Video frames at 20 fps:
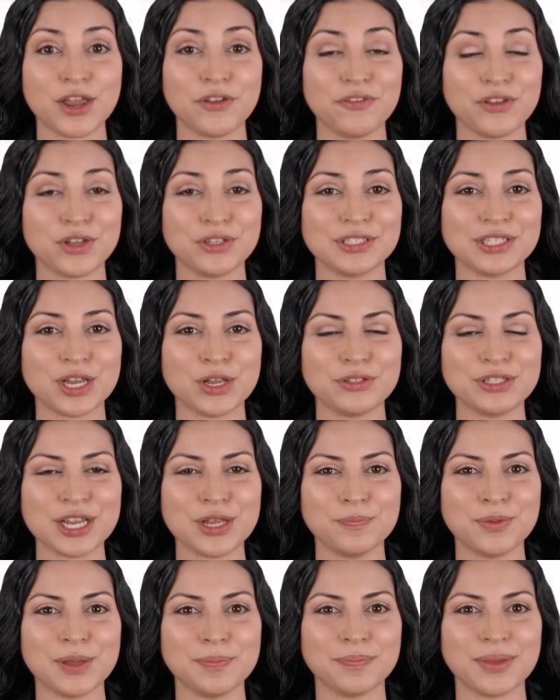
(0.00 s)
layout like
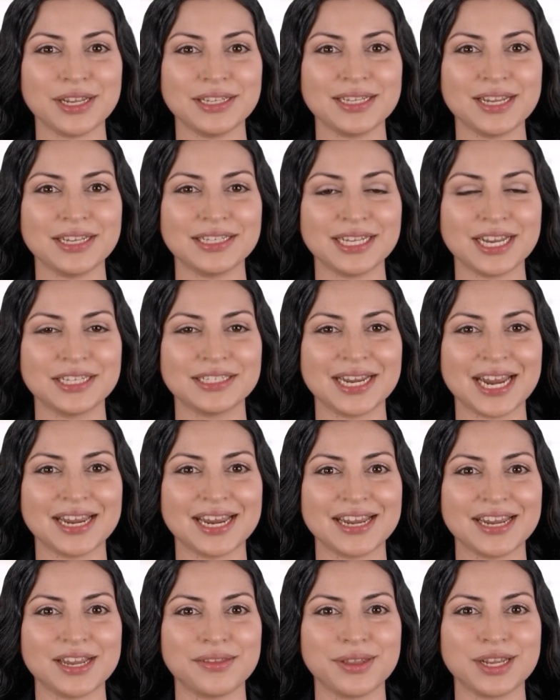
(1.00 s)
this in Camtasia,
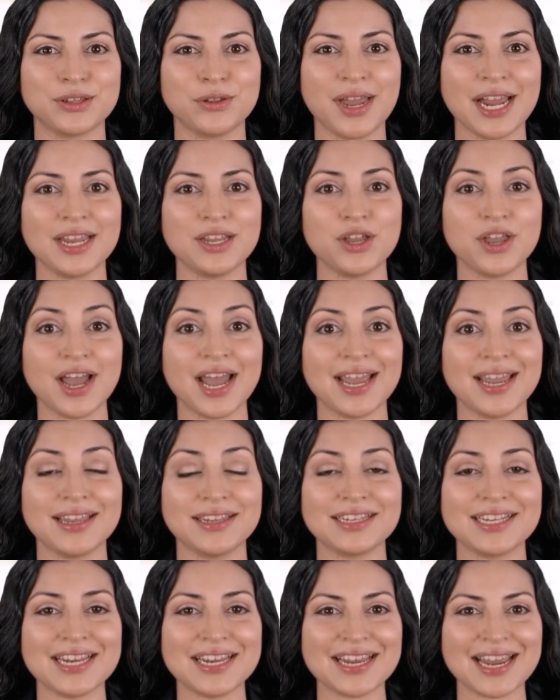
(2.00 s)
bringing your
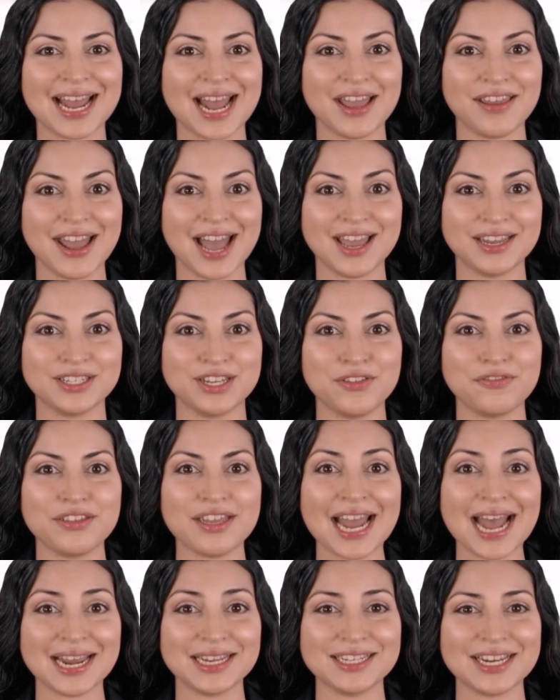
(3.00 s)
AI presenter right
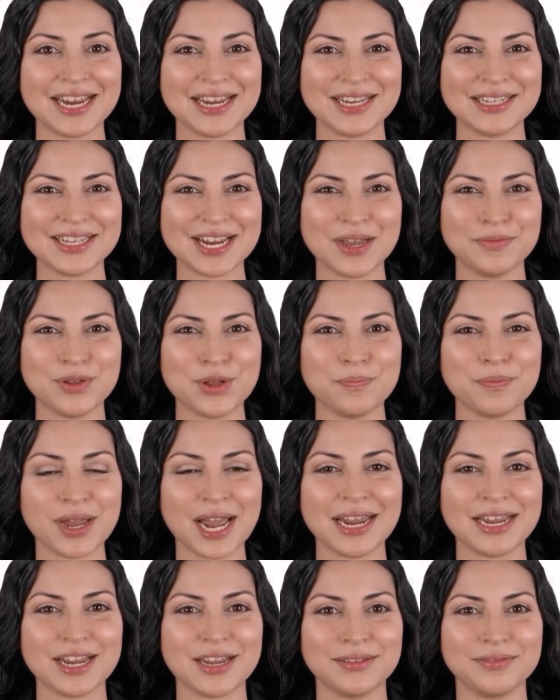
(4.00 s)
into this cool scene.